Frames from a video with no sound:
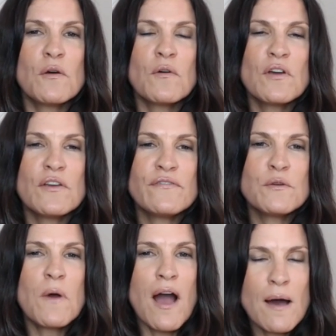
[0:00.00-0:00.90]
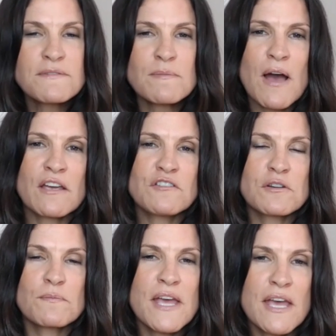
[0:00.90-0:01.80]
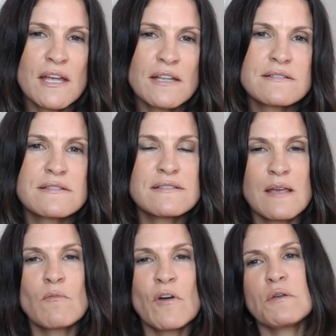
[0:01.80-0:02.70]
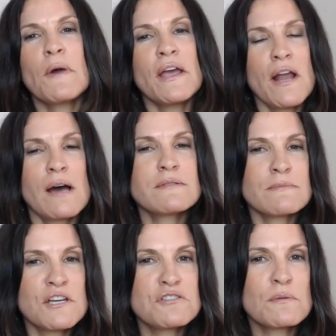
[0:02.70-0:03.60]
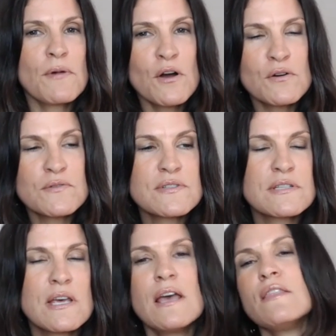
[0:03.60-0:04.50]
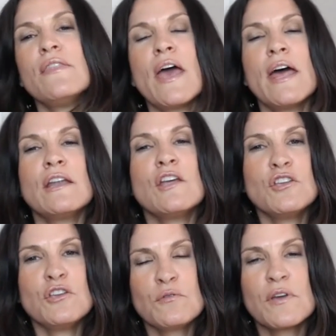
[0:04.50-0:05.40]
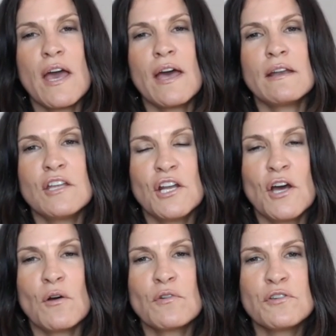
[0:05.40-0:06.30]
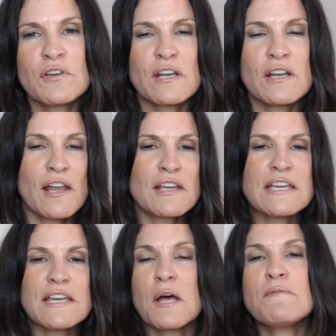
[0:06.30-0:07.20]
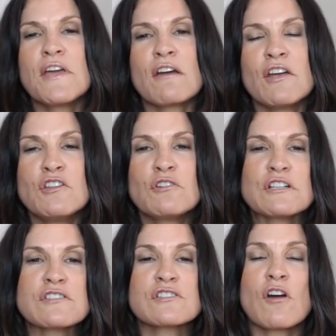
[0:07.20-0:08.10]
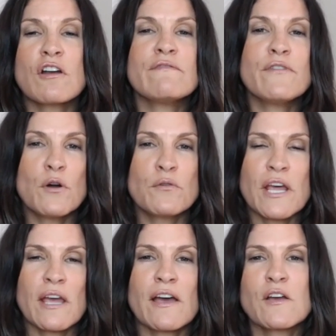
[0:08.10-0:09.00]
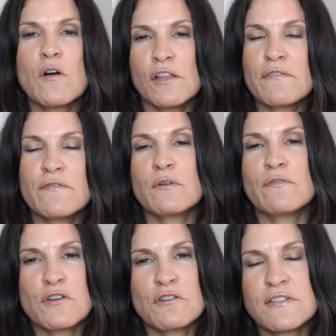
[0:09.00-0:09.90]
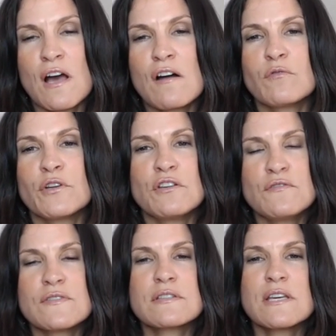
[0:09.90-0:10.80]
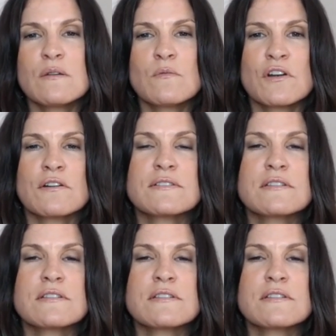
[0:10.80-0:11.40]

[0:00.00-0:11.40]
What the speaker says: if you optimize your pins the same way you might optimize your posts, then you can, you can kind of get up there and you can start voting. I call it a vote for yourself. When you use the keywords